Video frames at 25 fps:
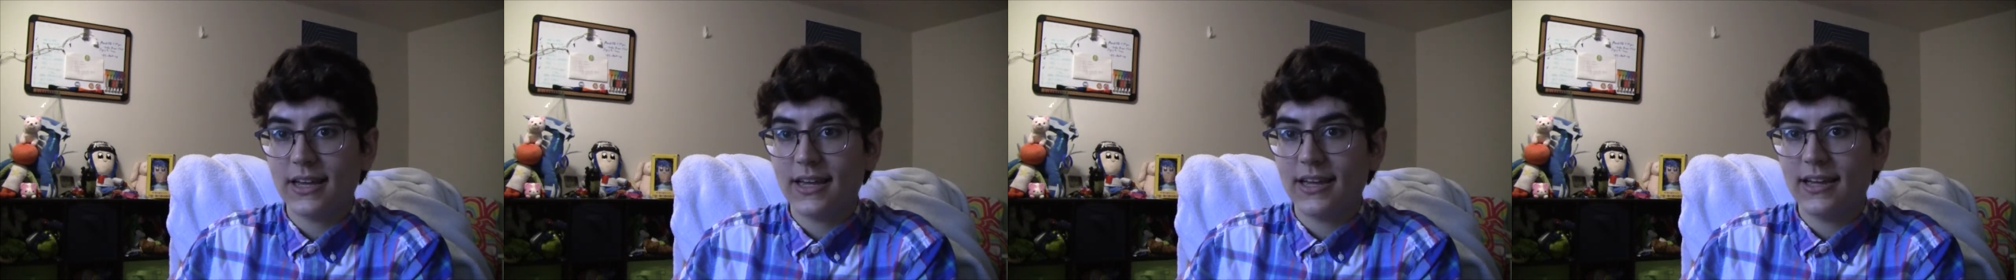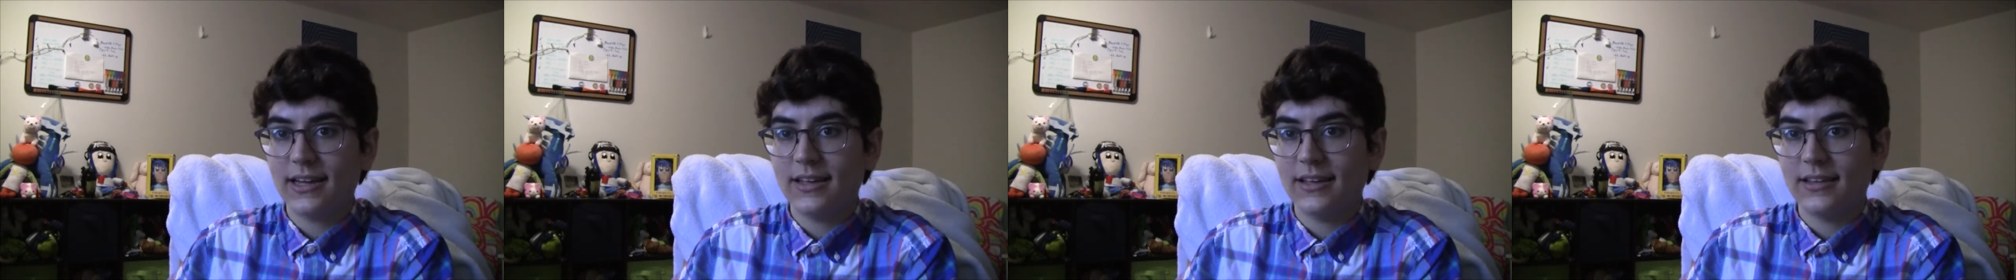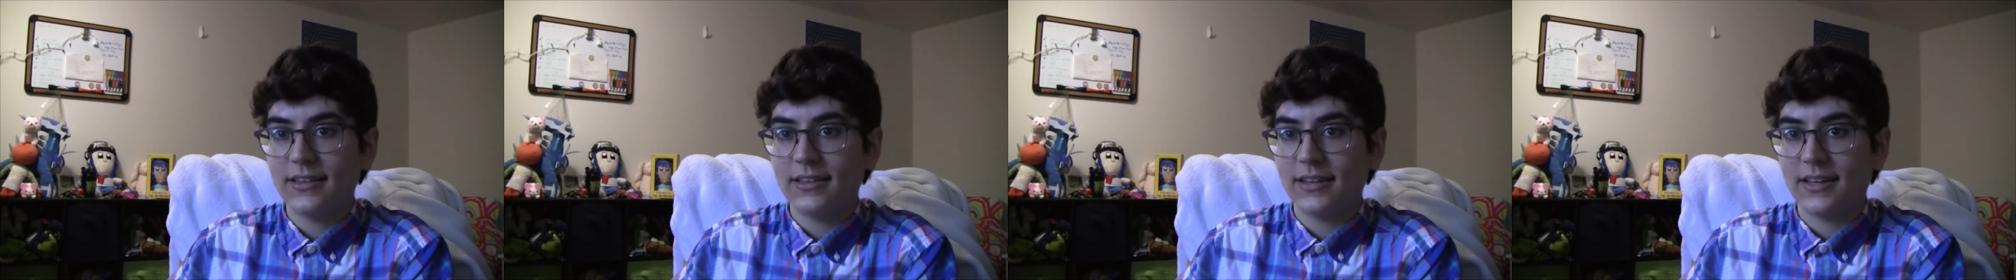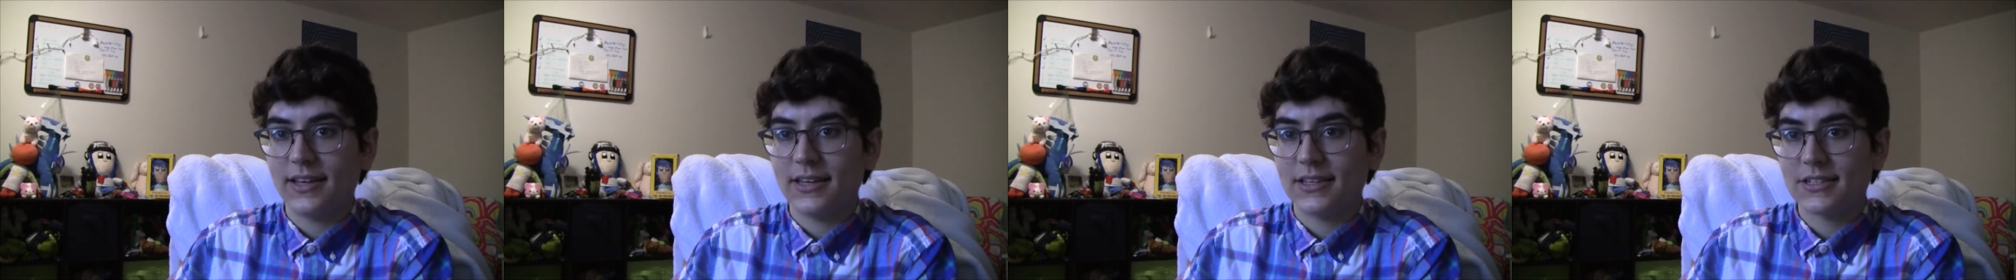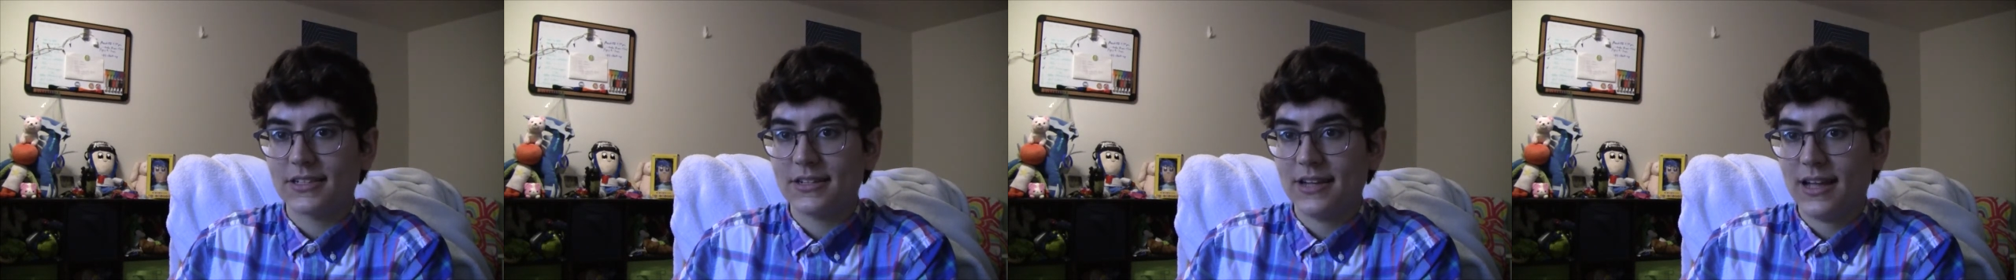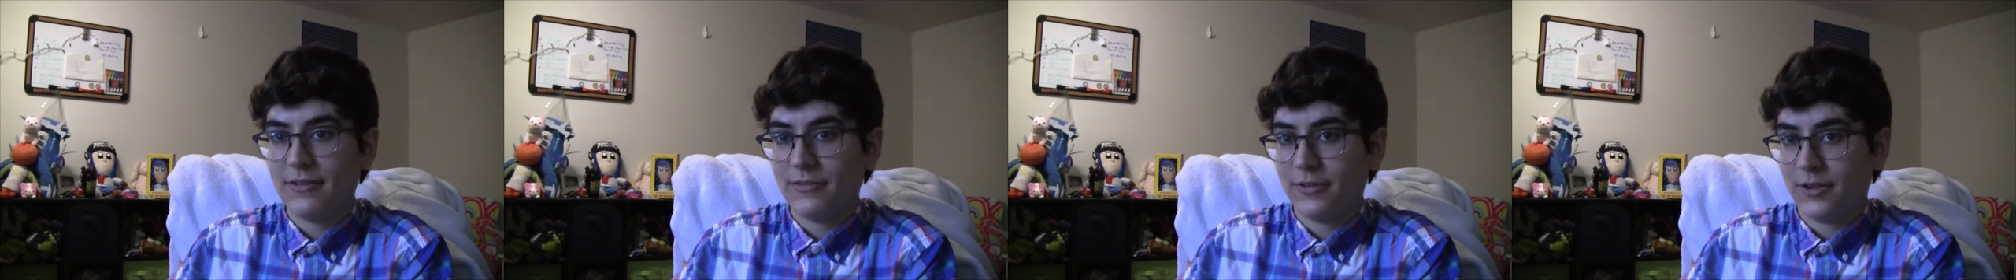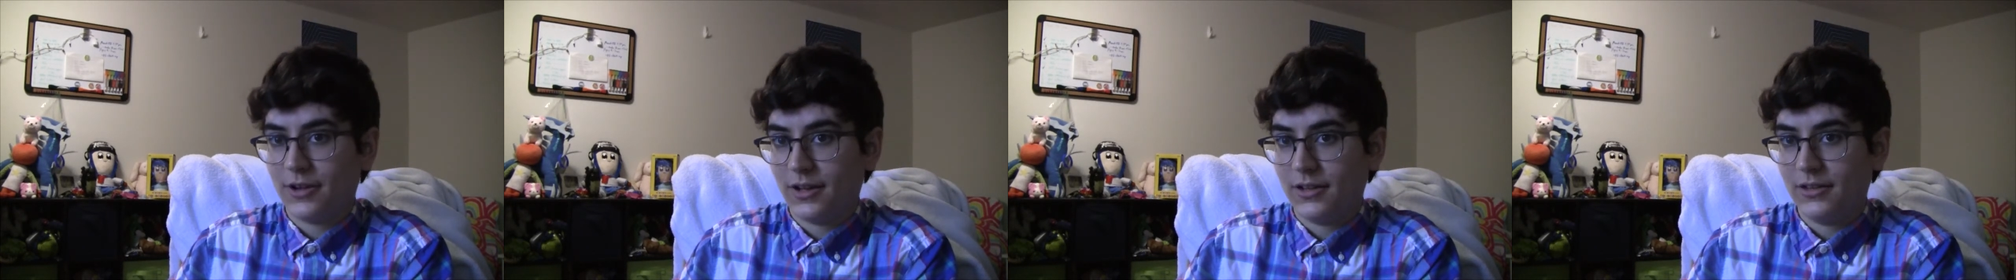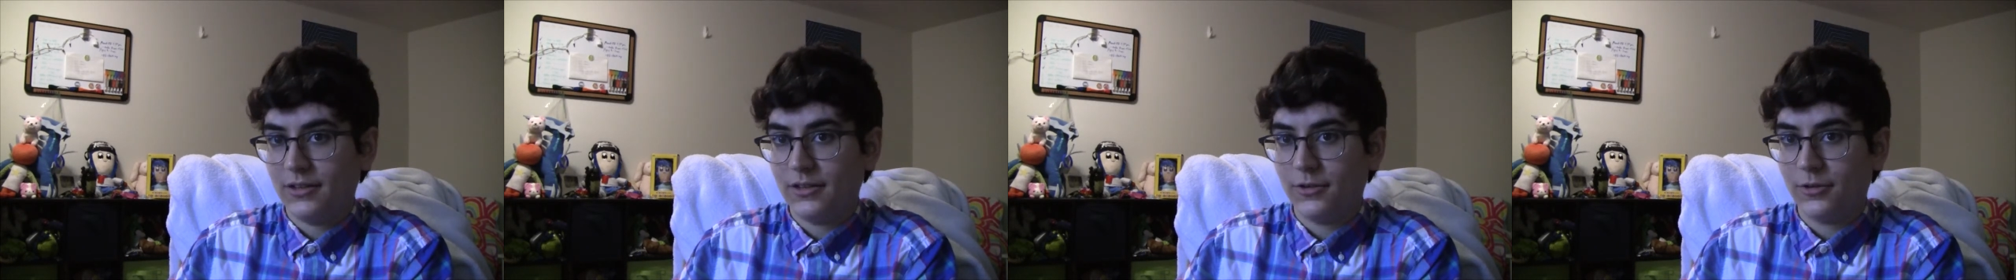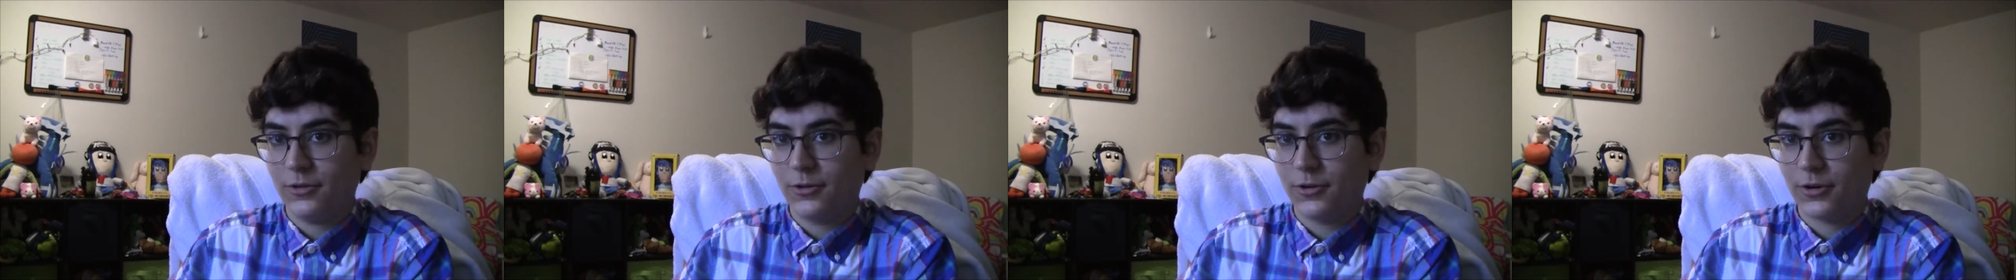and they still haven't gotten their